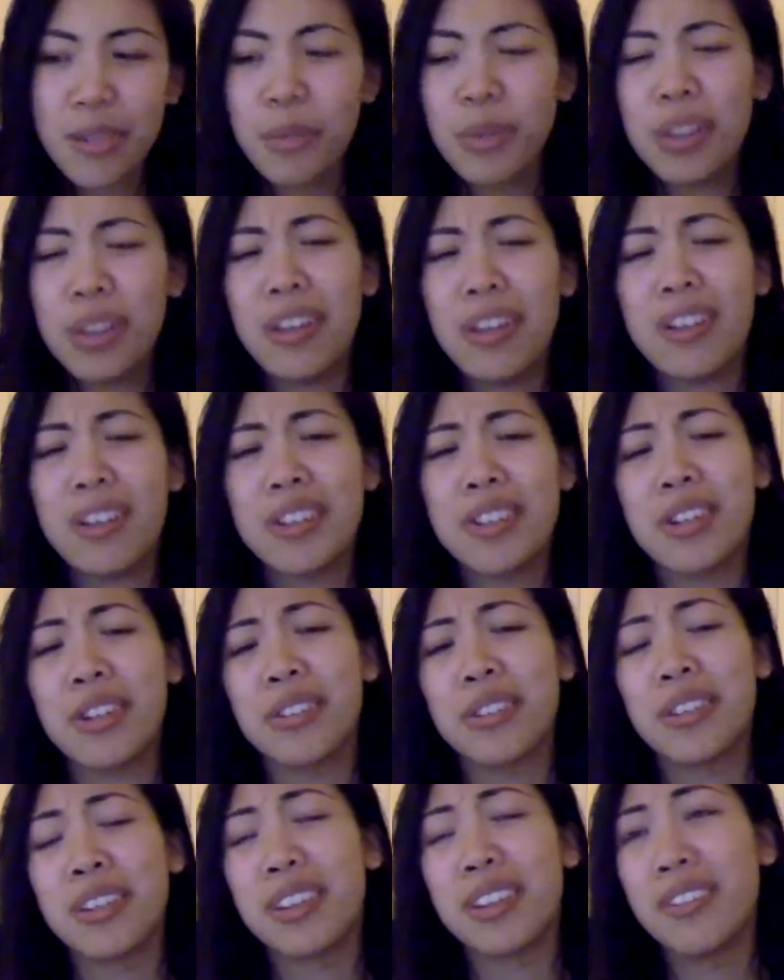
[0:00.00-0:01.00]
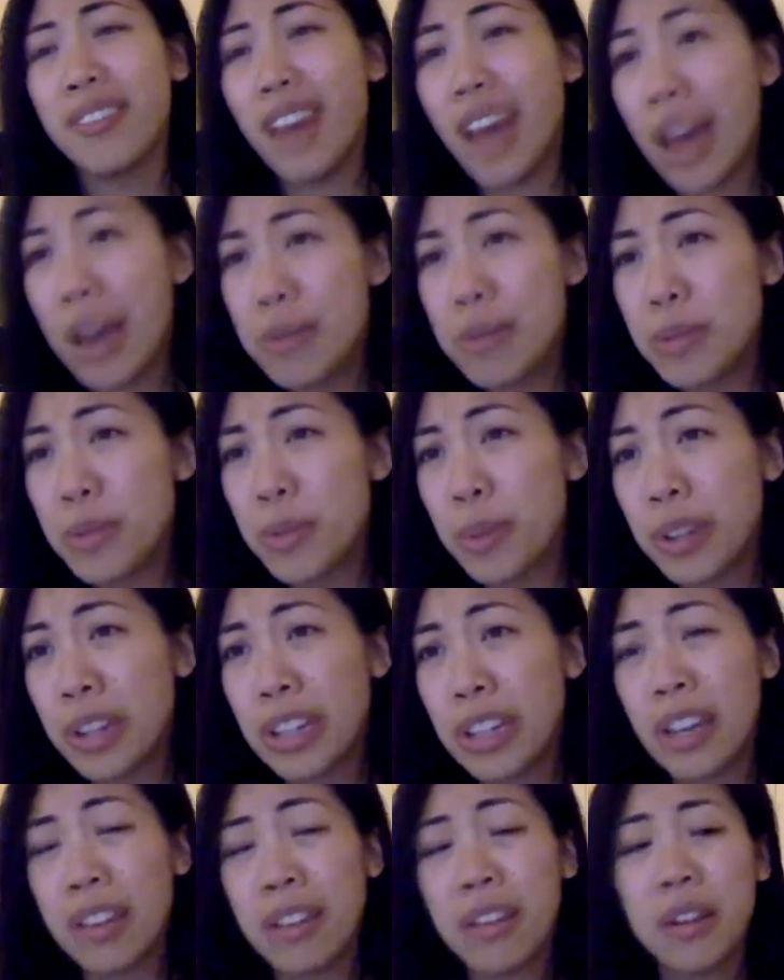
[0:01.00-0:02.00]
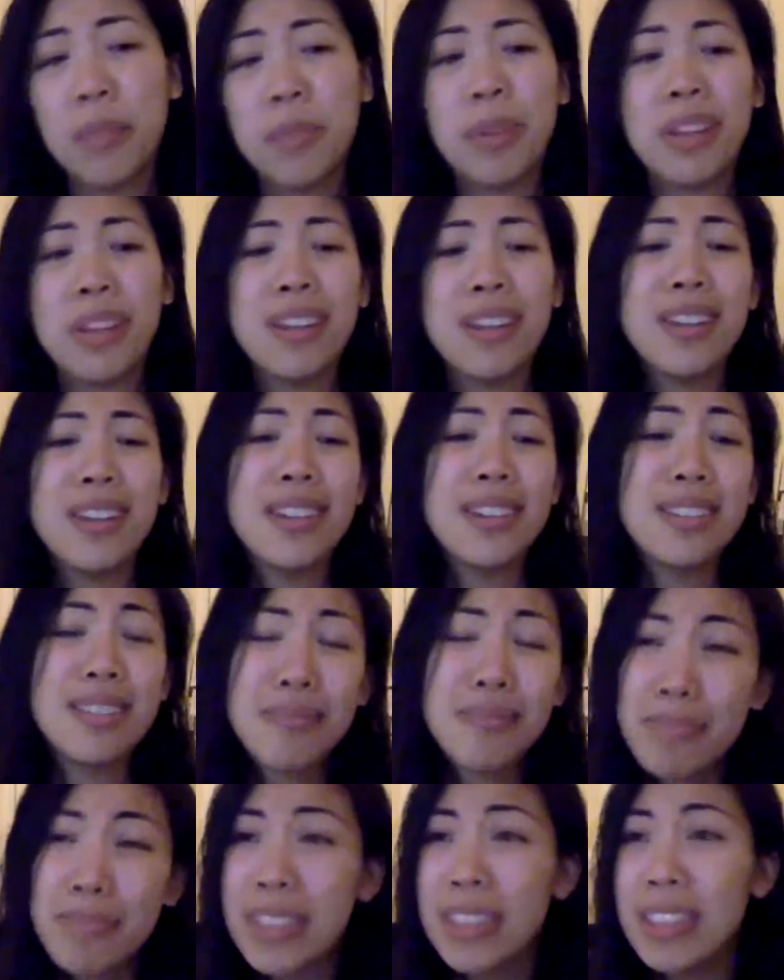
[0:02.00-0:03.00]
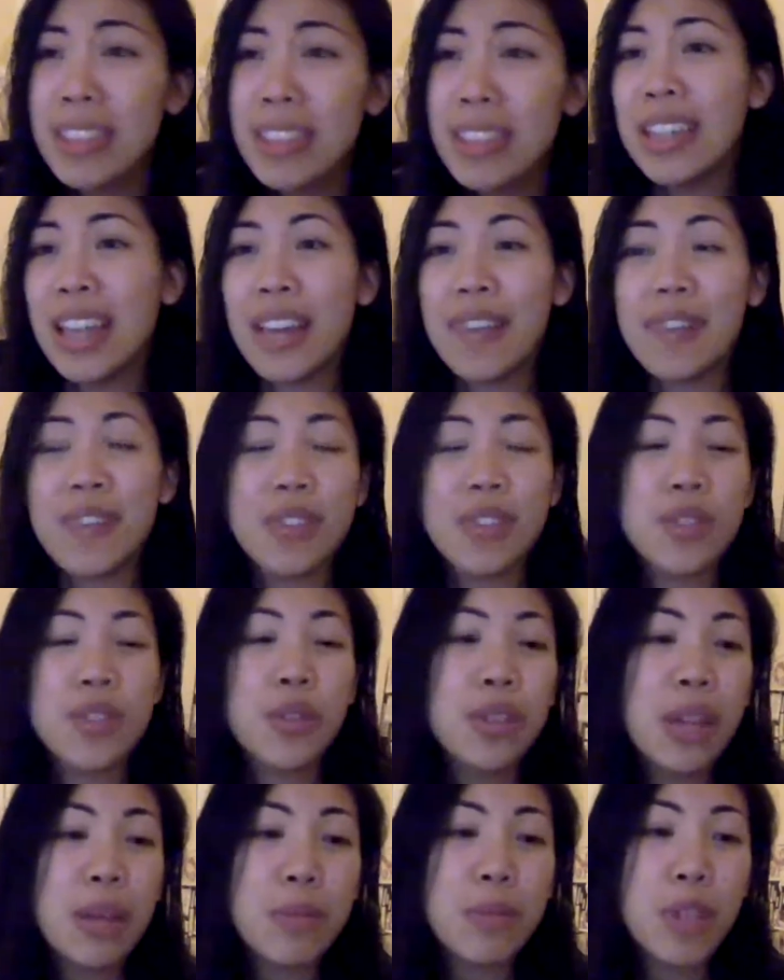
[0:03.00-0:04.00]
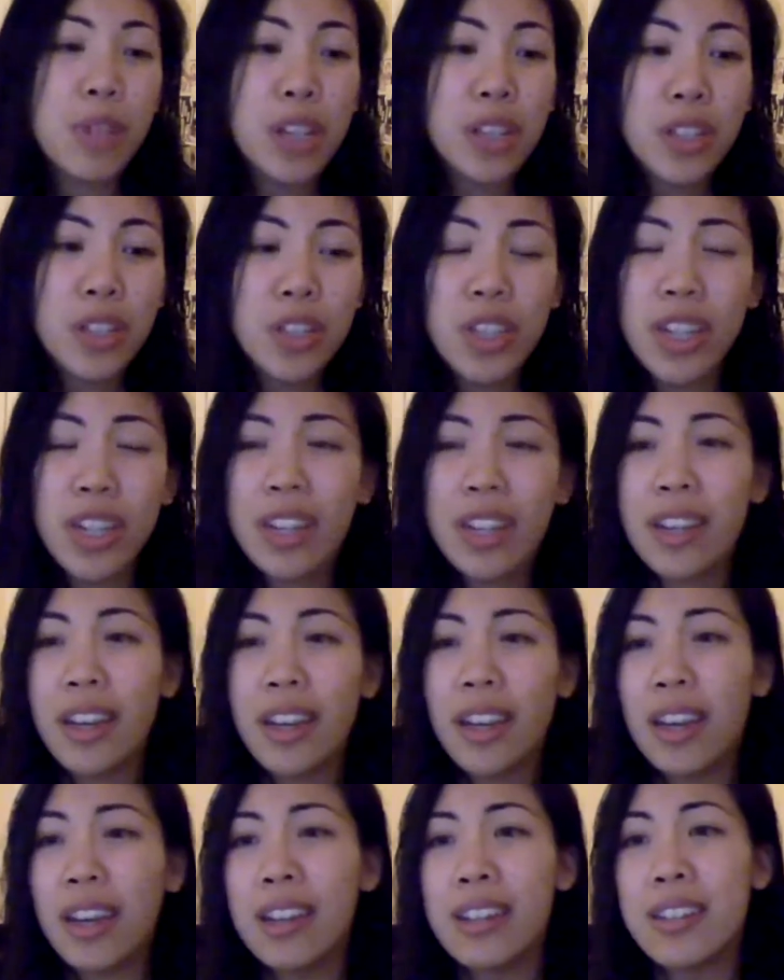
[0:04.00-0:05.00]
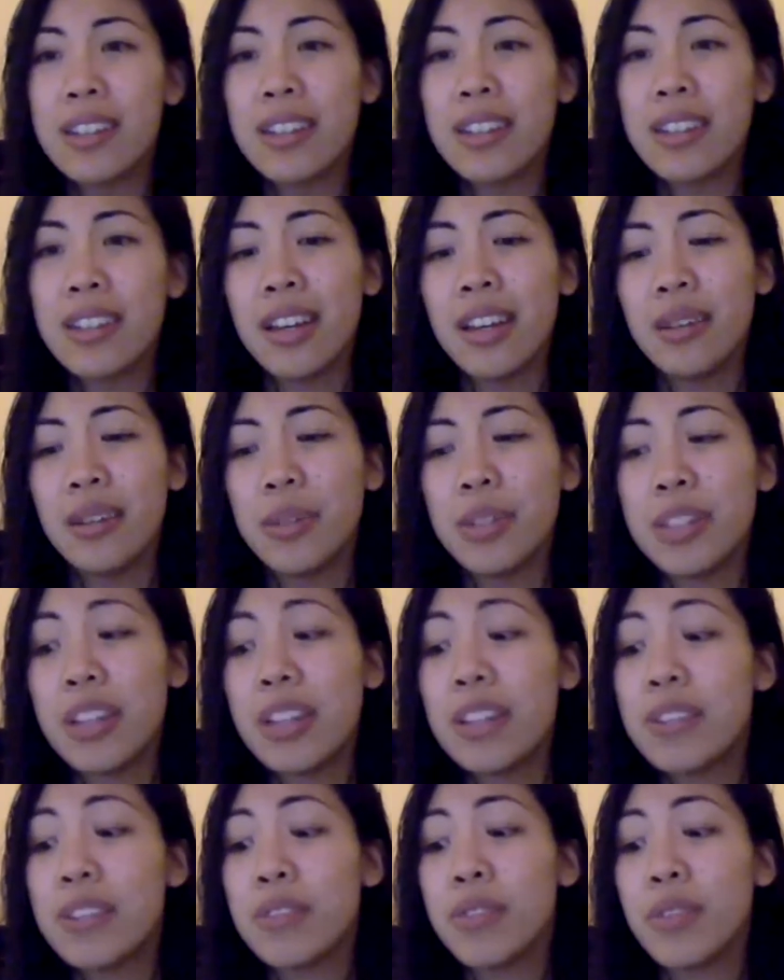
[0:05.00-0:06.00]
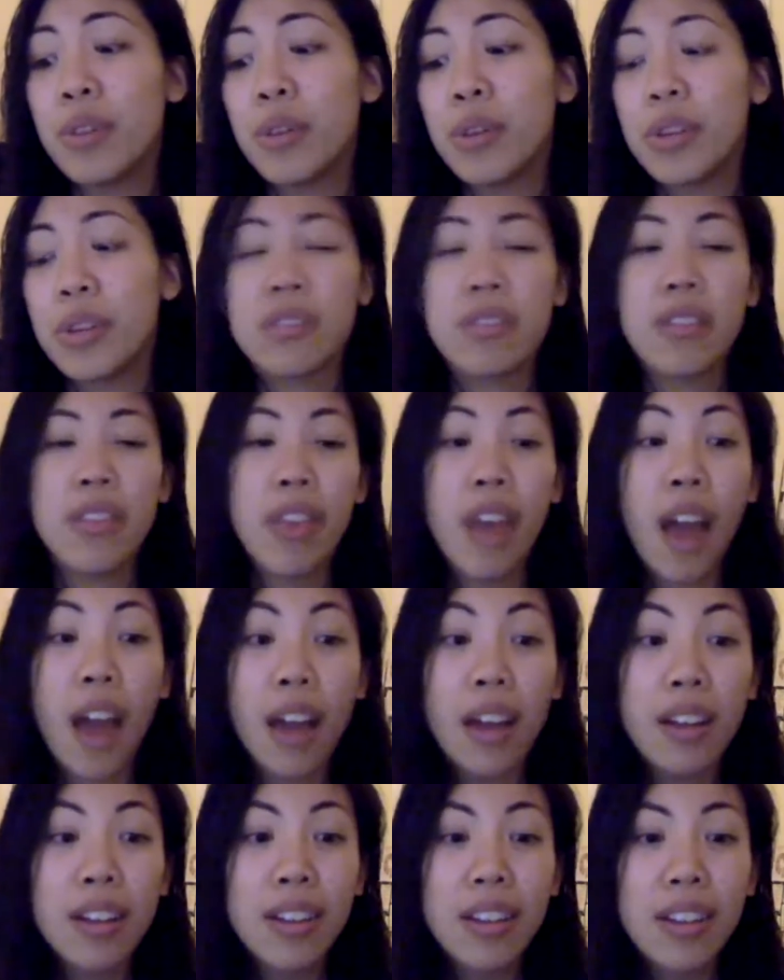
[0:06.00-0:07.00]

We are sharing the good vibes with one another because life is so damn challenging and we tend to focus on that,